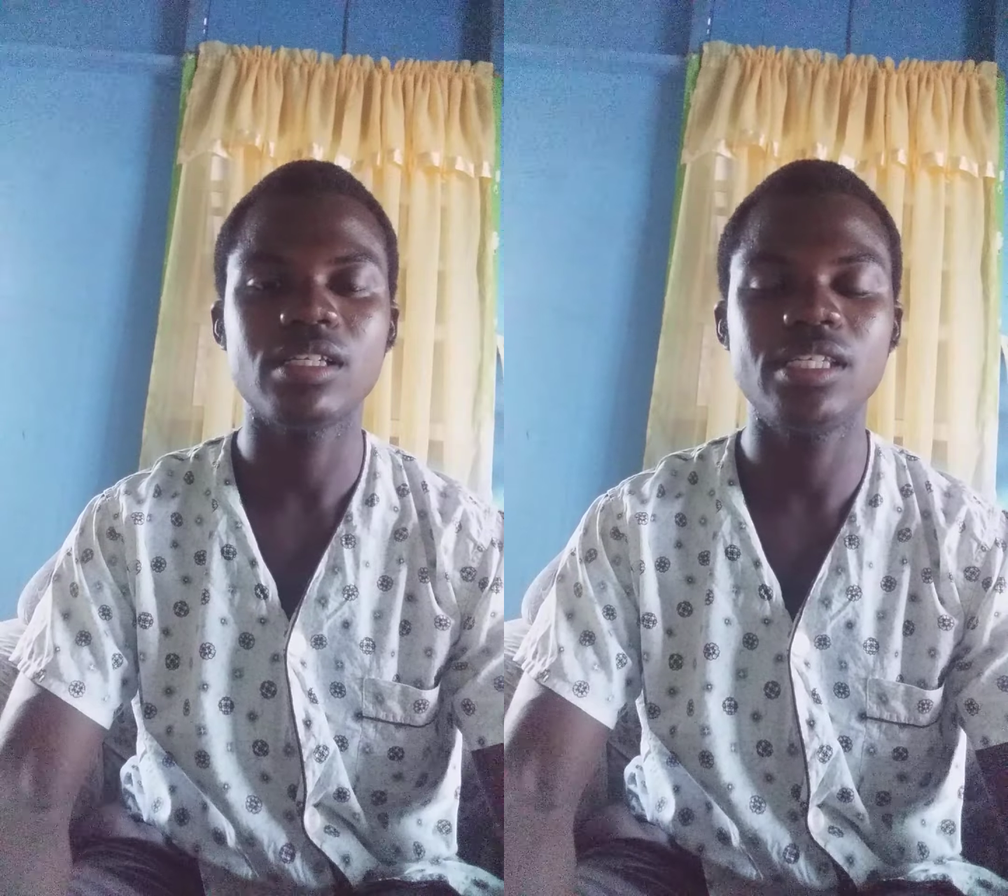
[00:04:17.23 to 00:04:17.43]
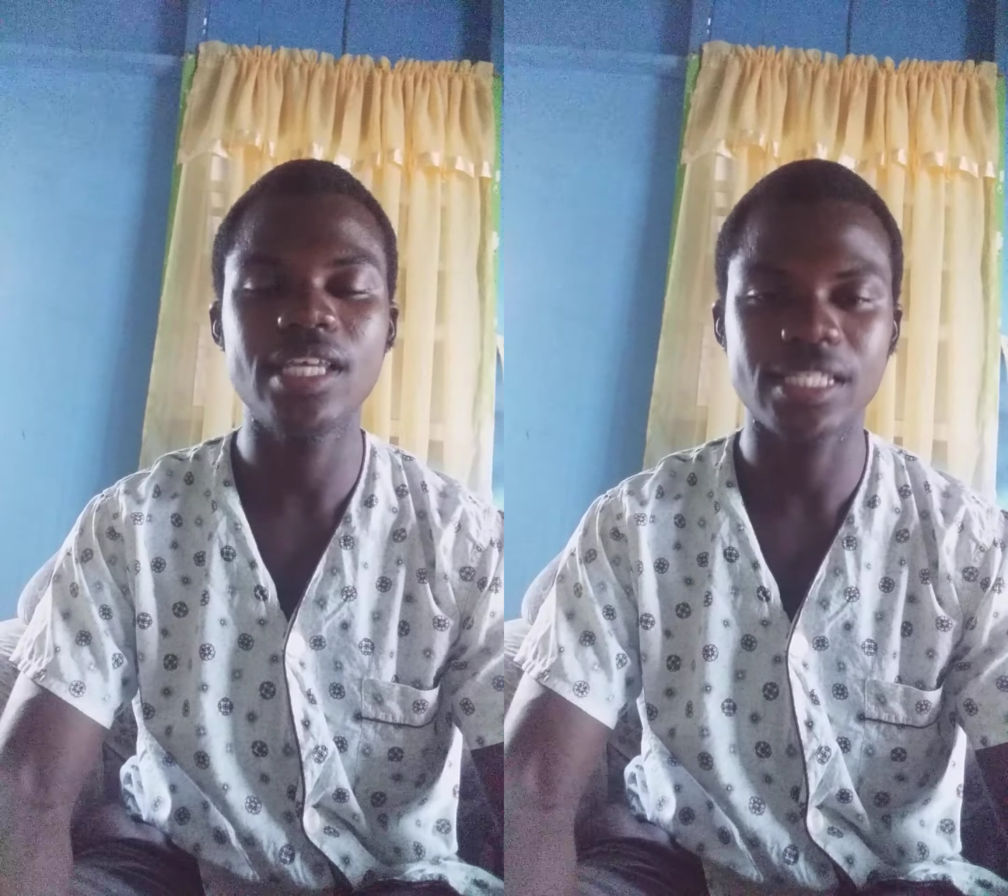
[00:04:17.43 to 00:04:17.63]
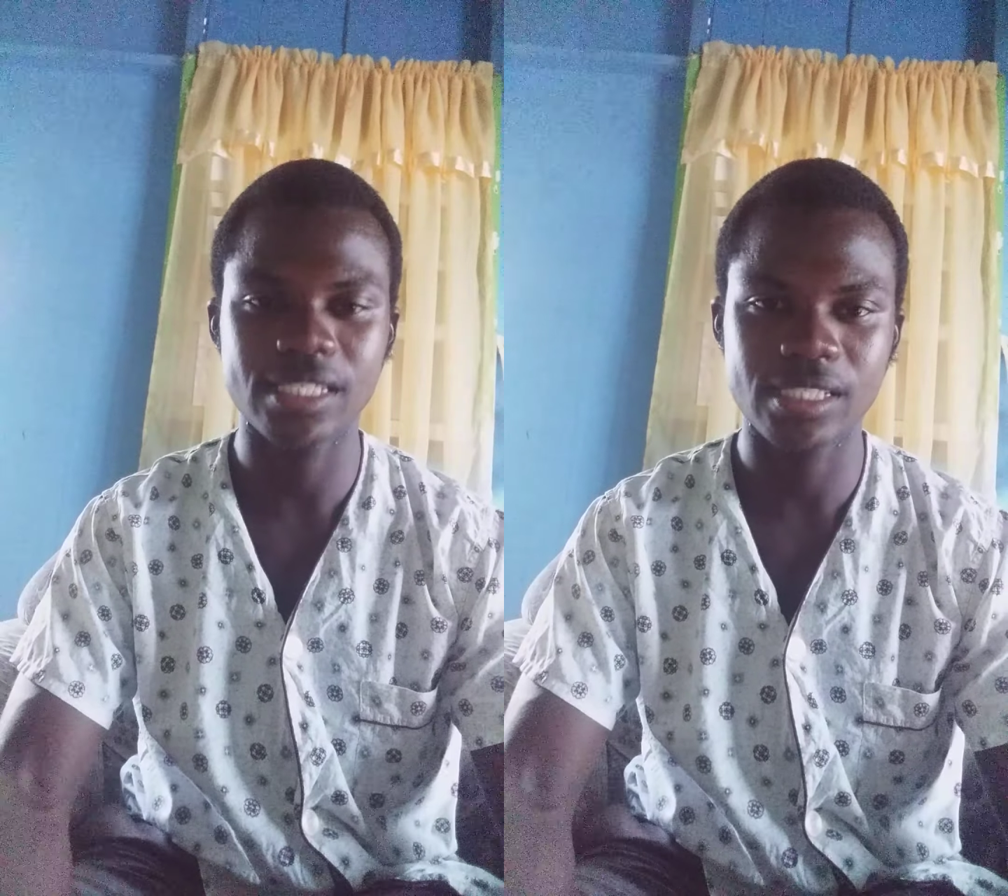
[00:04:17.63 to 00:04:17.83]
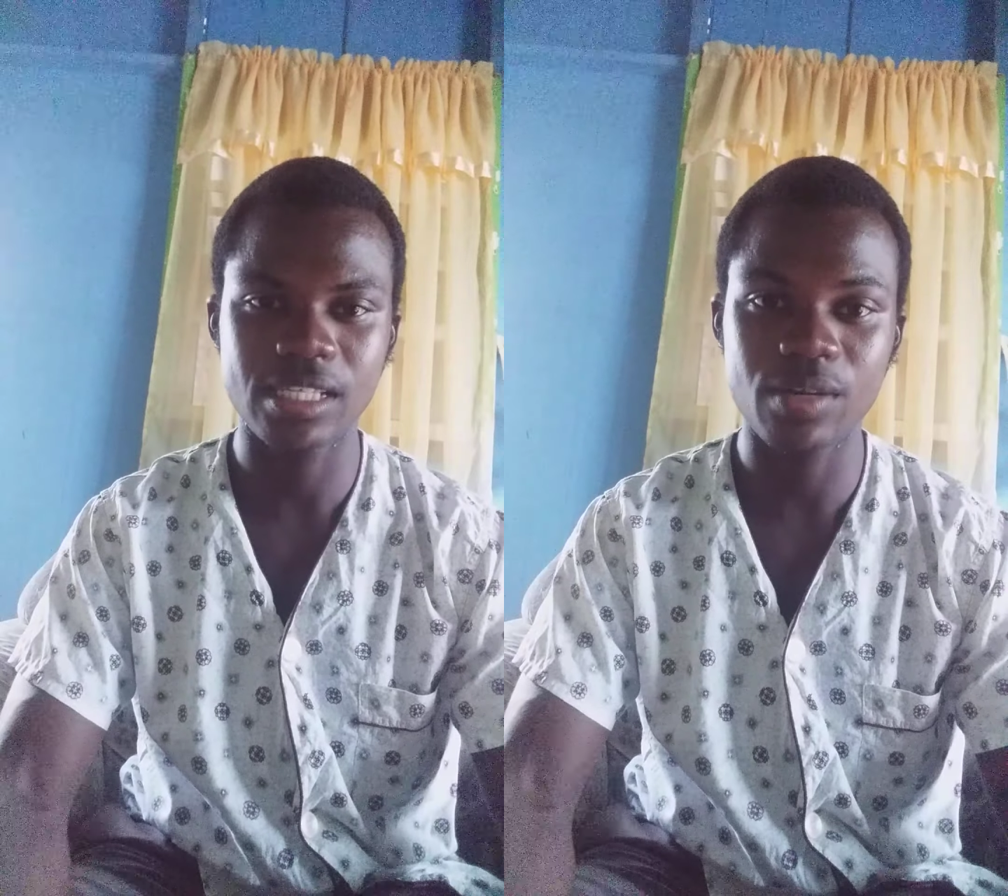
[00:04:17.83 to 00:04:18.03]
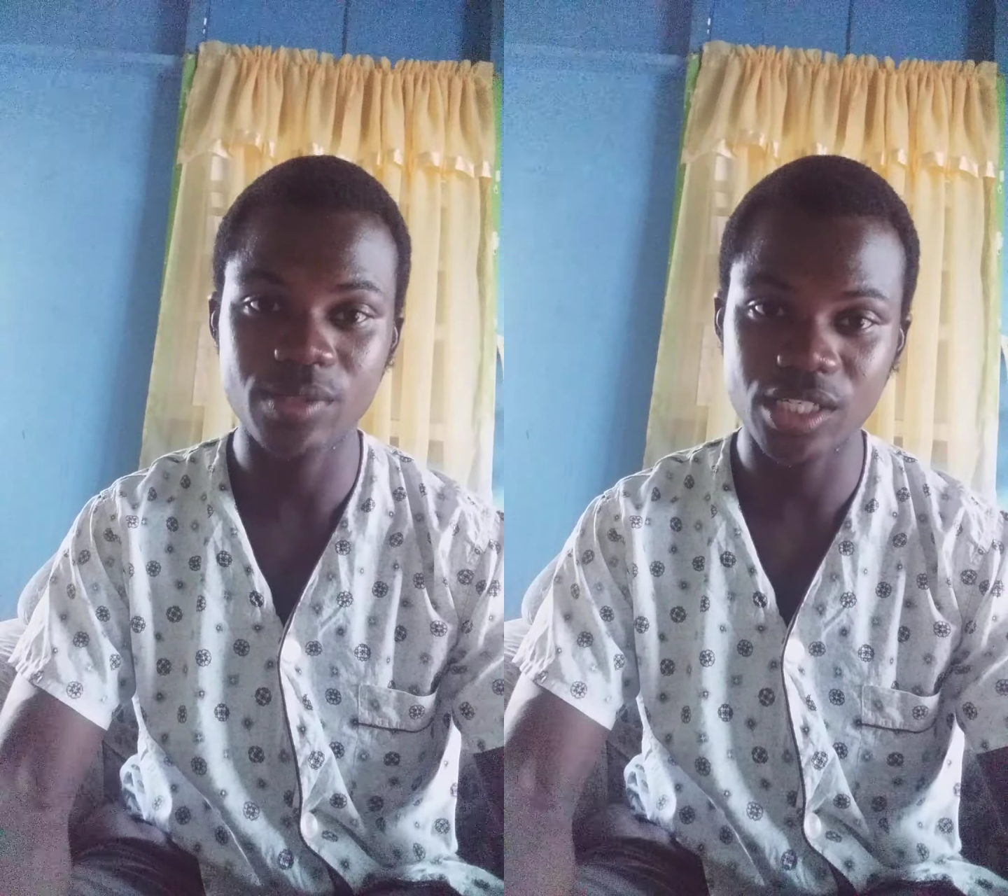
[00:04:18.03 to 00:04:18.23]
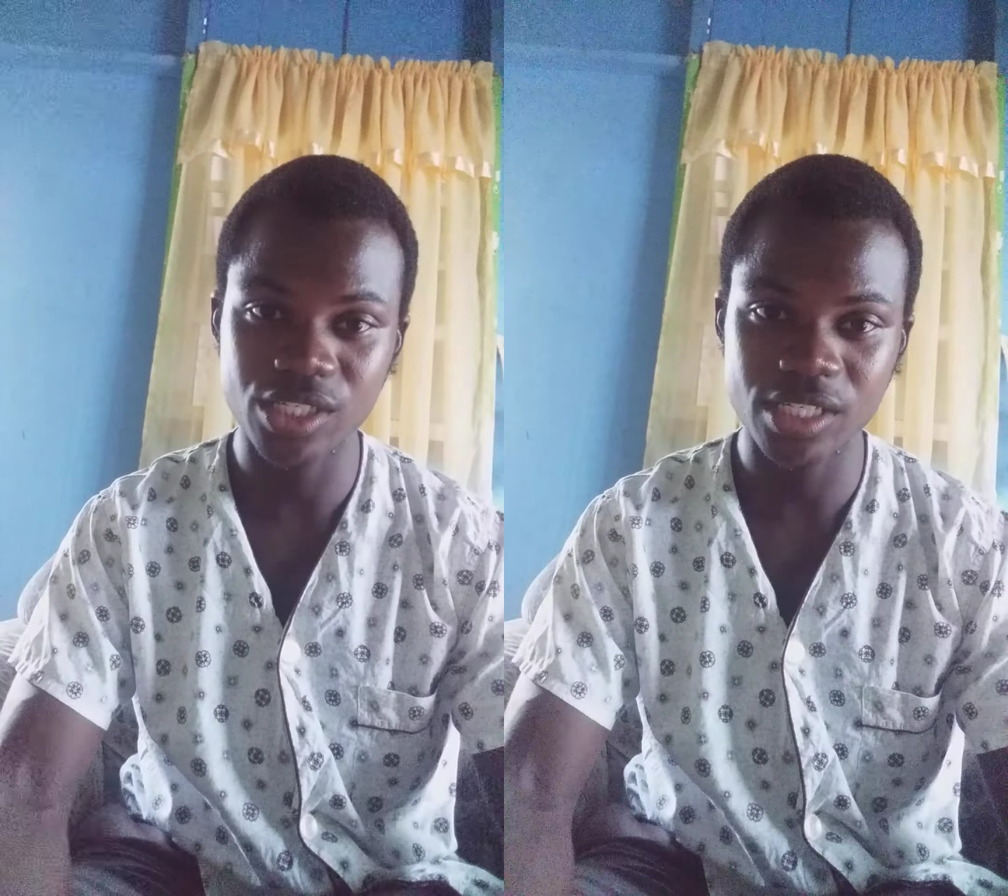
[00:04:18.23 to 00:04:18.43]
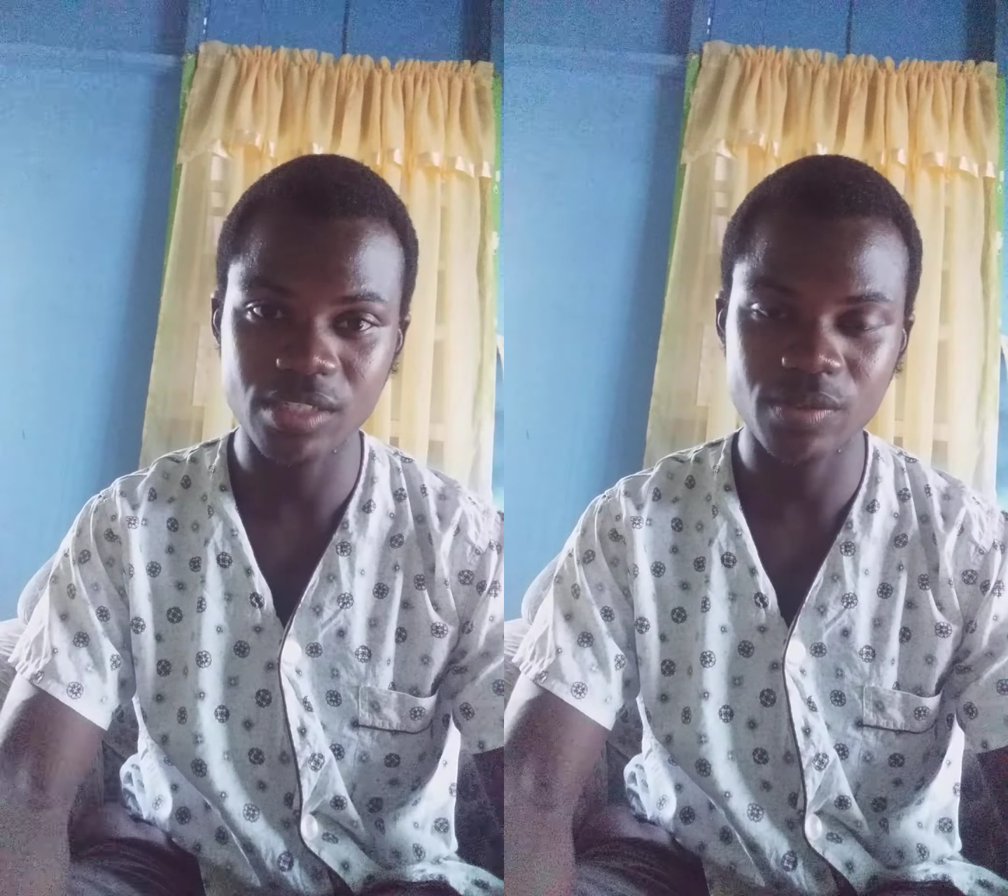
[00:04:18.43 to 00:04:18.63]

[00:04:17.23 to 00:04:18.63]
yes, there is a chance